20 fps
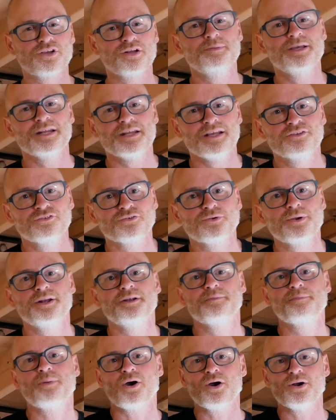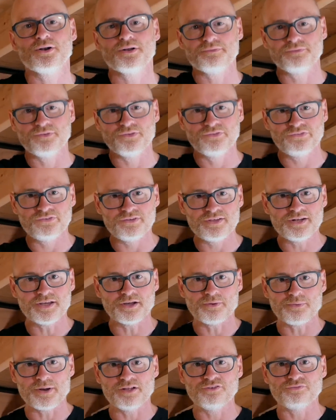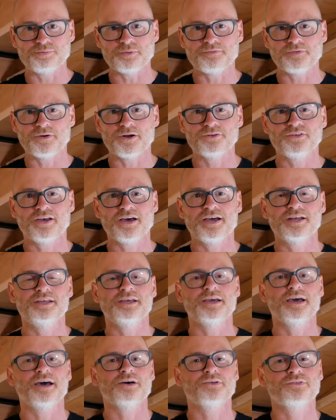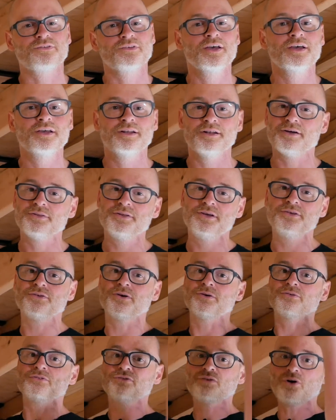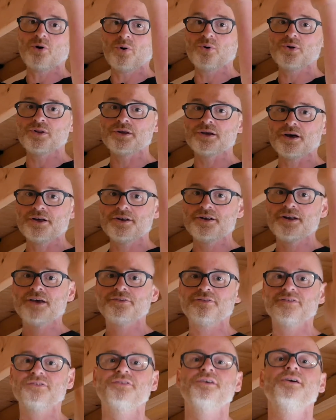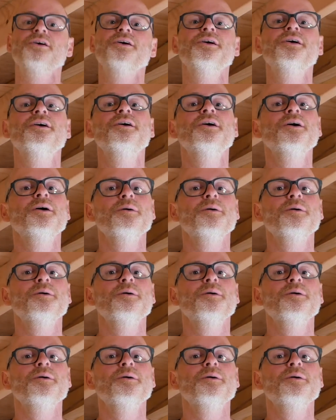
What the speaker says: are going to be an integrated part of the seating arrangement for our tiny house. Now these are totally unnecessary,